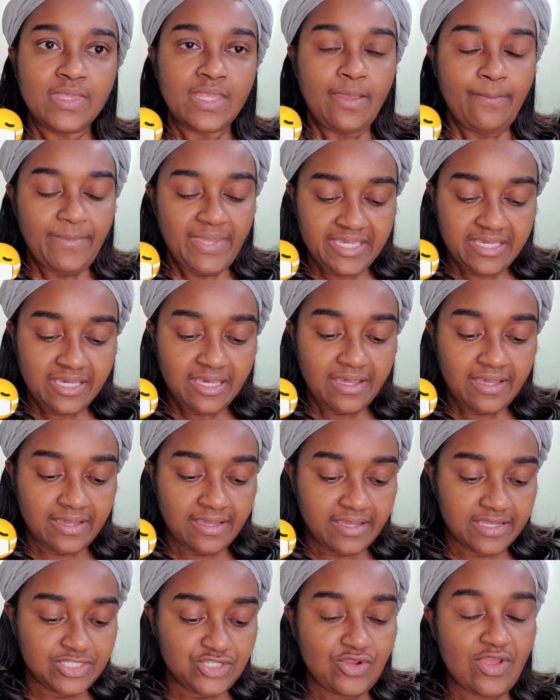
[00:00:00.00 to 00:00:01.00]

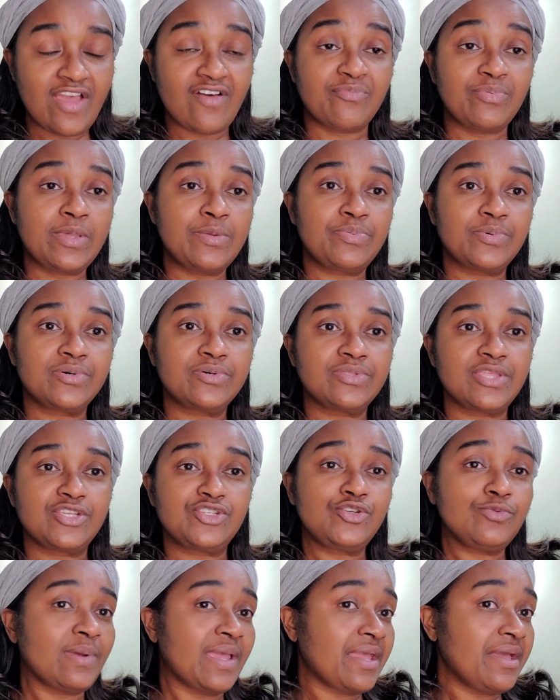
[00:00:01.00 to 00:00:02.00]
Because you have people that
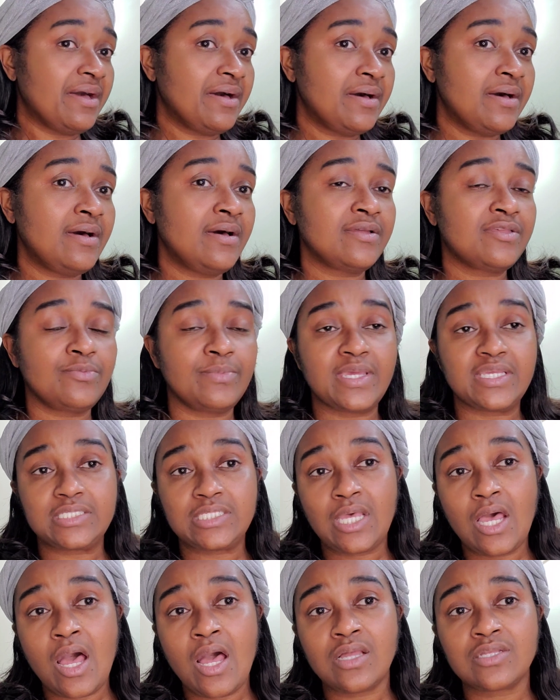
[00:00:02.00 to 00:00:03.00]
you may hug, you may
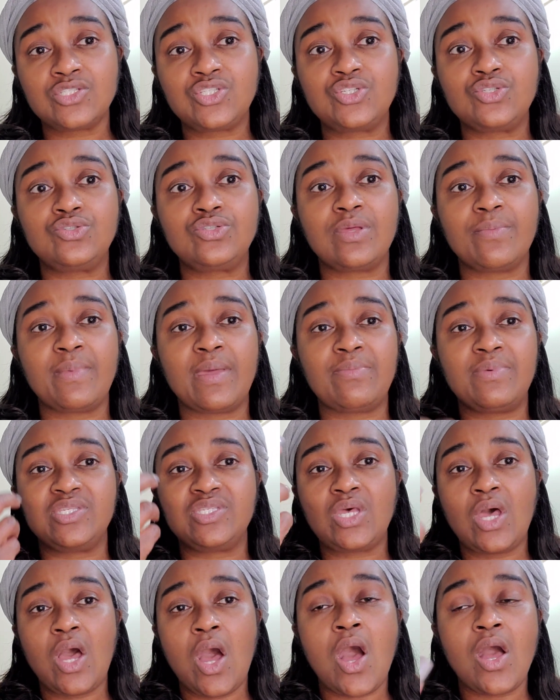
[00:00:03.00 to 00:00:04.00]
talk to, that may be
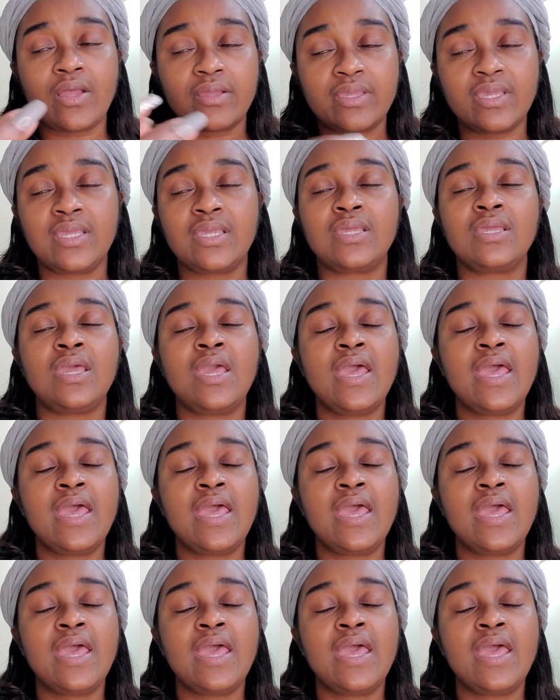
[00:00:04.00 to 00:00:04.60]
talking,